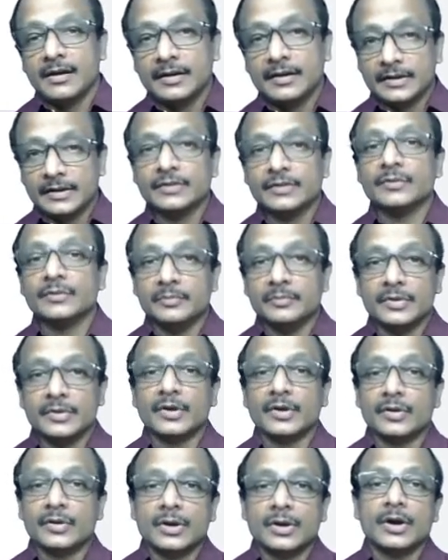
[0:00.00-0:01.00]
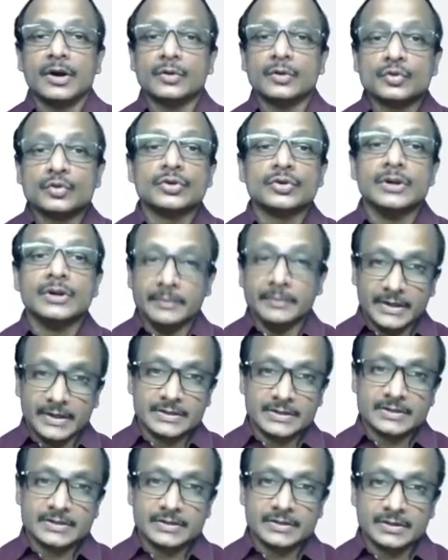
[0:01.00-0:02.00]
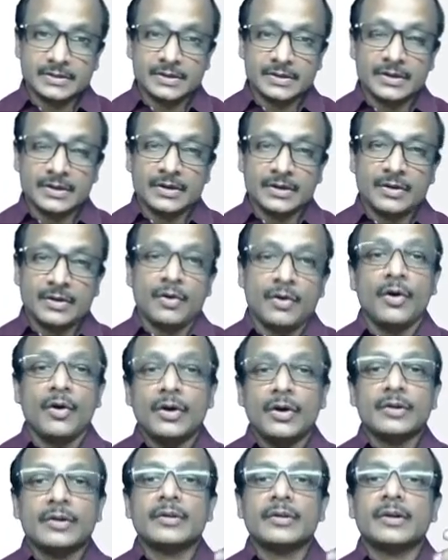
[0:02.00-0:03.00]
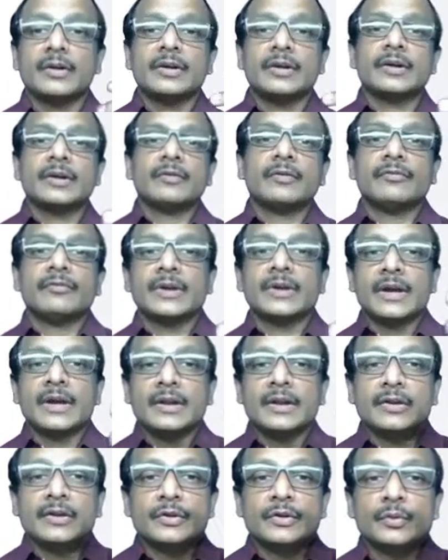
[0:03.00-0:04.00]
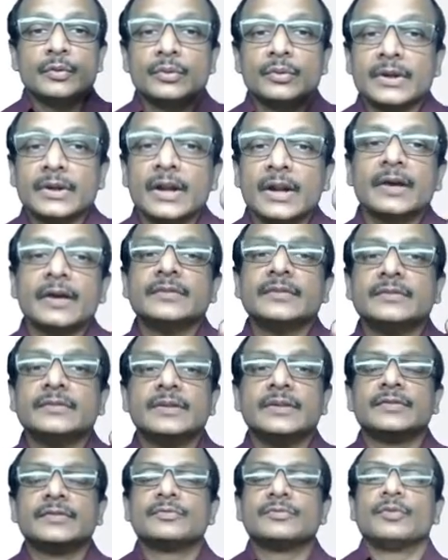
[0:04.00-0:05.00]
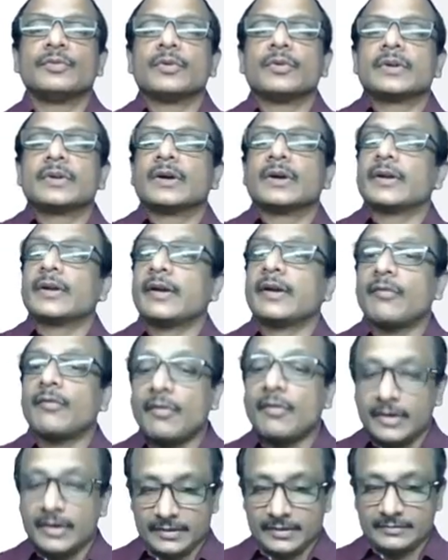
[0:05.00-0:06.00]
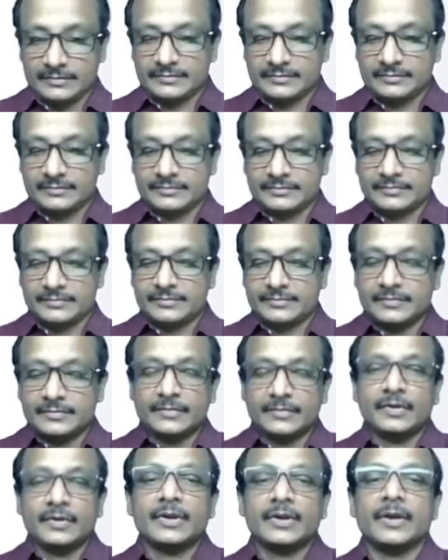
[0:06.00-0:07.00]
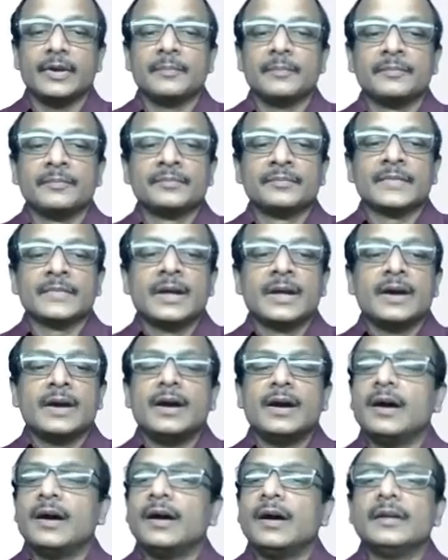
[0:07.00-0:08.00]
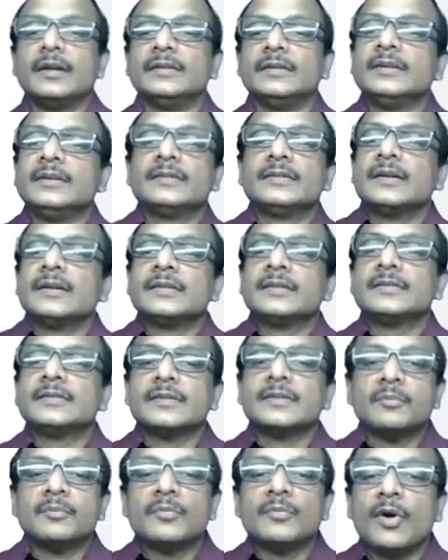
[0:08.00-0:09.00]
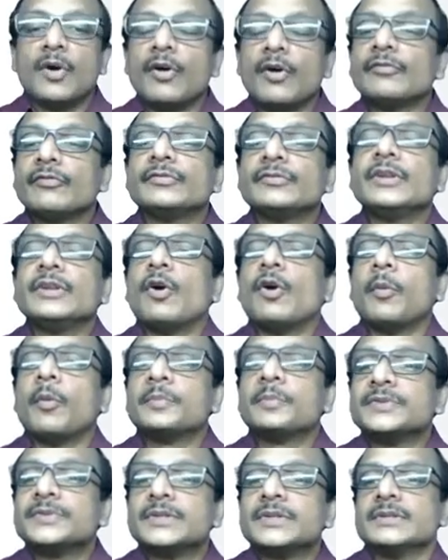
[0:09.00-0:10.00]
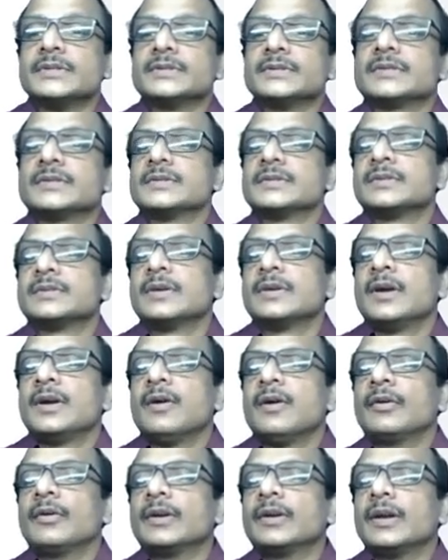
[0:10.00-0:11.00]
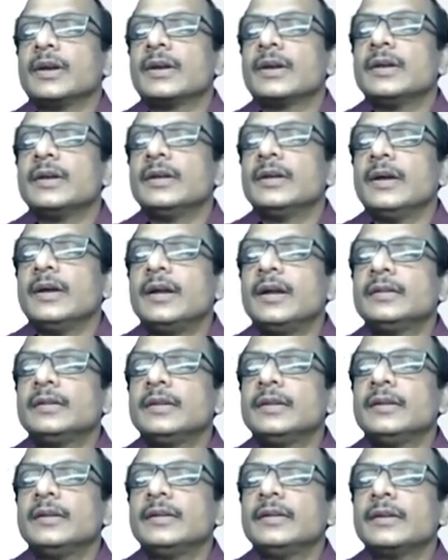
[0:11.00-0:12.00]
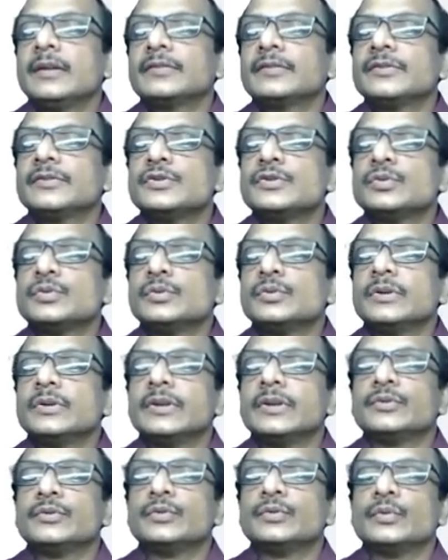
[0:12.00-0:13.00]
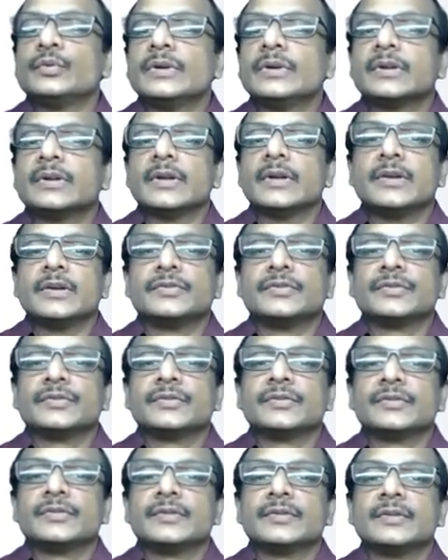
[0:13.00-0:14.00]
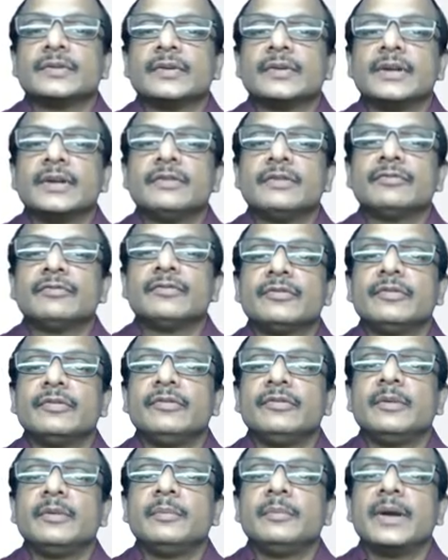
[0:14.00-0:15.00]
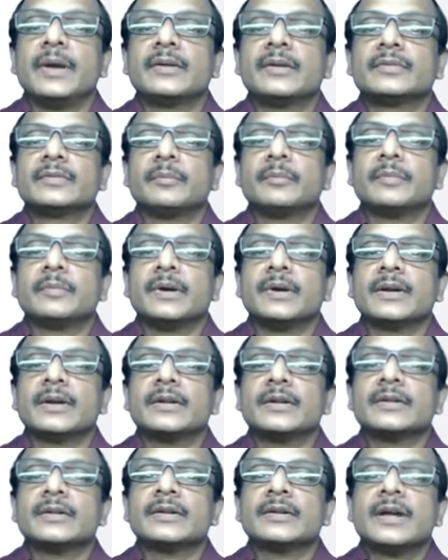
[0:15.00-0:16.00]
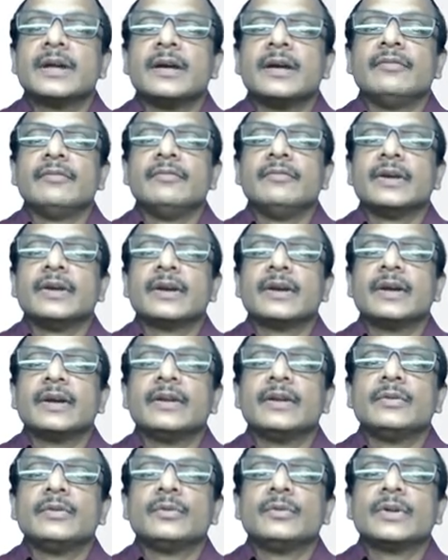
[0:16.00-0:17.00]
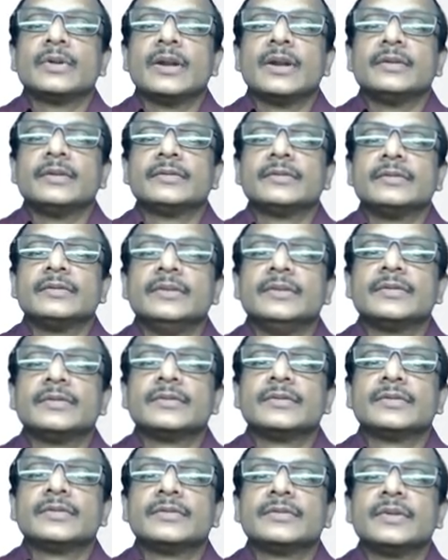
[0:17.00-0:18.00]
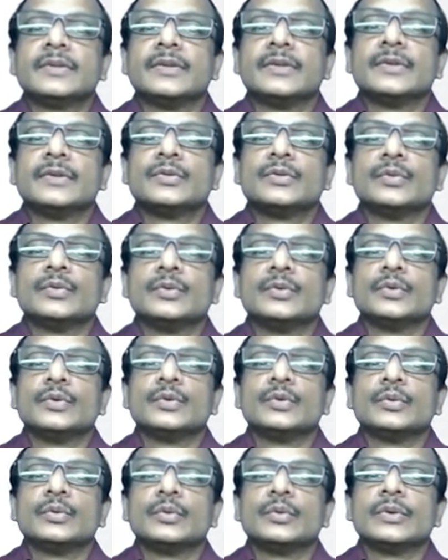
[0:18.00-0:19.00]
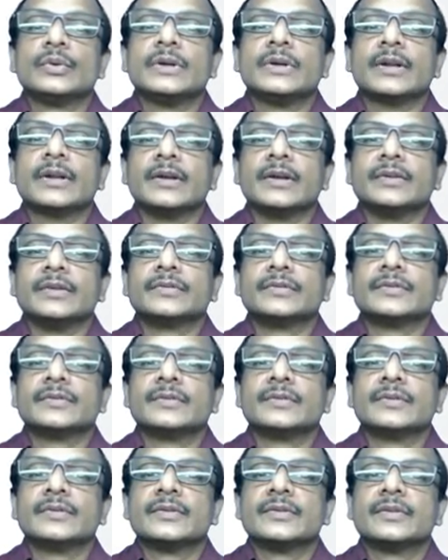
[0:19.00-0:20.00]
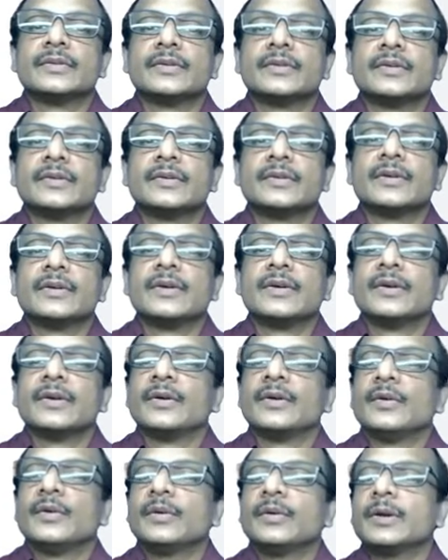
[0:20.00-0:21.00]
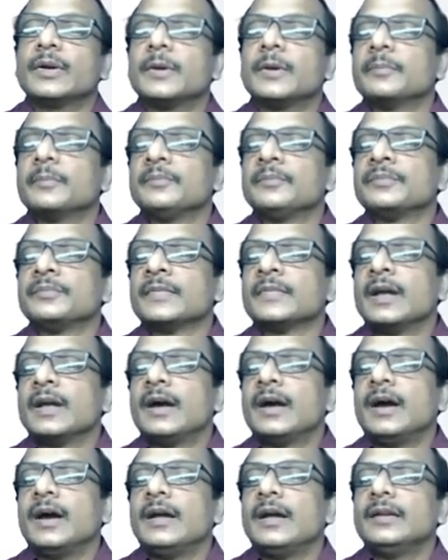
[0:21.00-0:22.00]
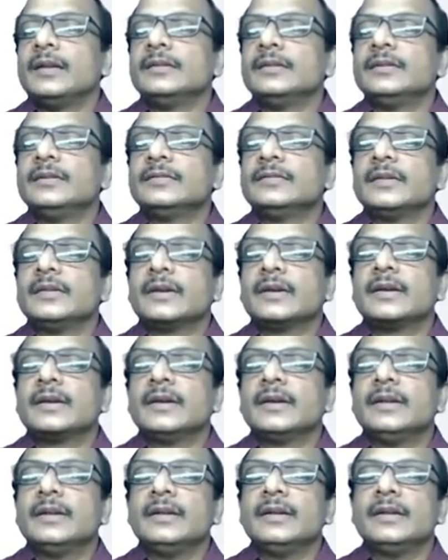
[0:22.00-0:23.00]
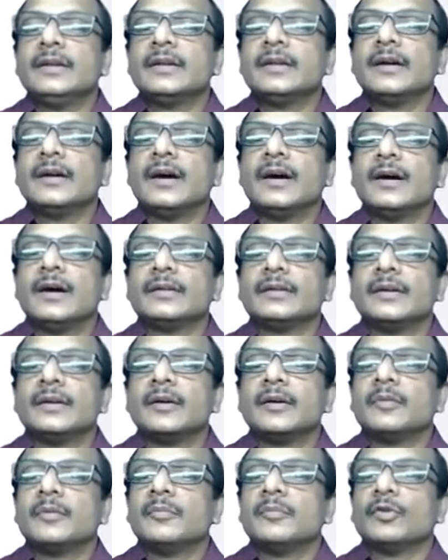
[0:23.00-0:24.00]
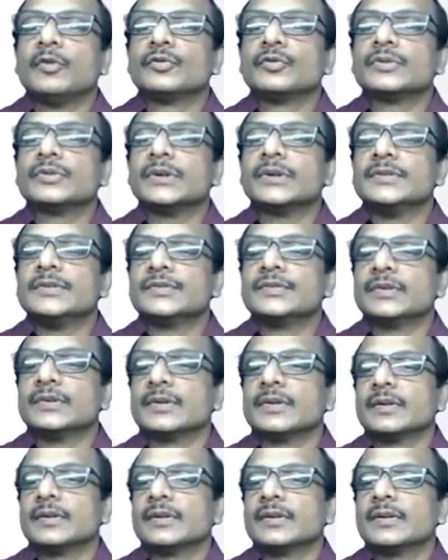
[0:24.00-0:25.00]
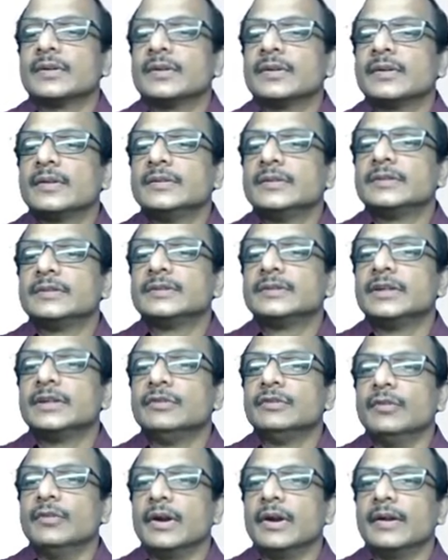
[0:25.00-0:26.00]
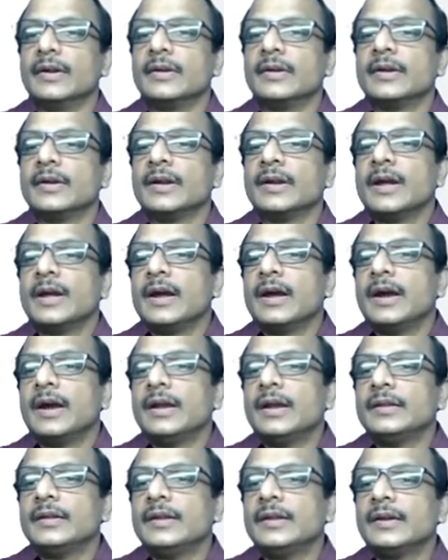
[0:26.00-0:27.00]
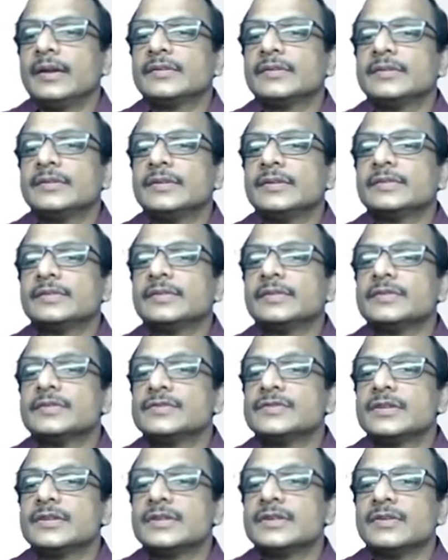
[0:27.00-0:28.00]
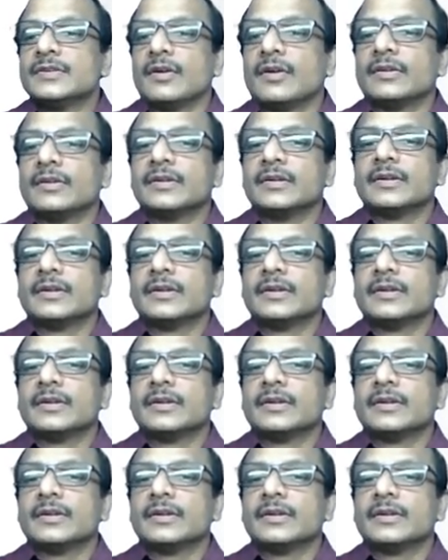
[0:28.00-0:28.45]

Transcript: in Google Meet, or we can utilize this for recording. Okay, these are the some of the options. Okay, and the next tool is to erase. If we make some error, we can utilize this tool to erase. Okay, and this again the mouse cursor, the third one, and the next is sticky note.